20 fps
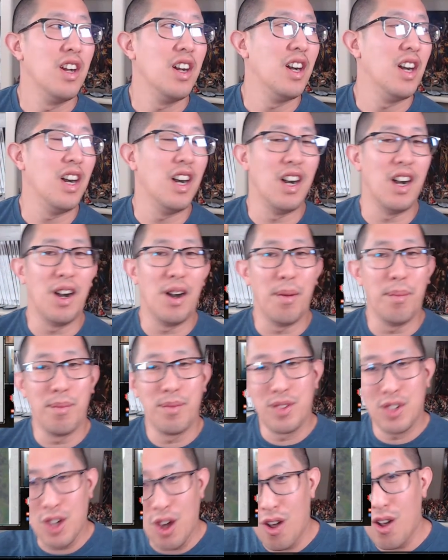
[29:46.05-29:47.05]

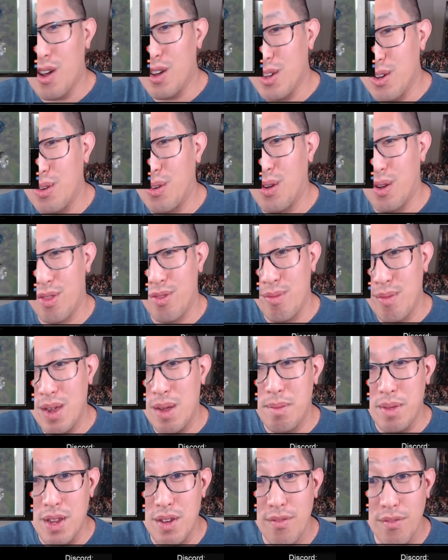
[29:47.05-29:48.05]
He's hardcore
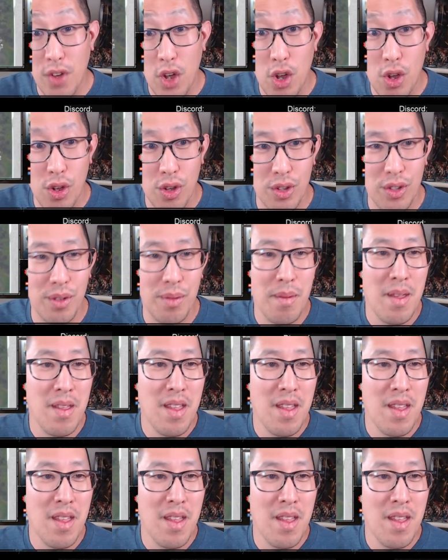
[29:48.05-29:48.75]
3-up invuln.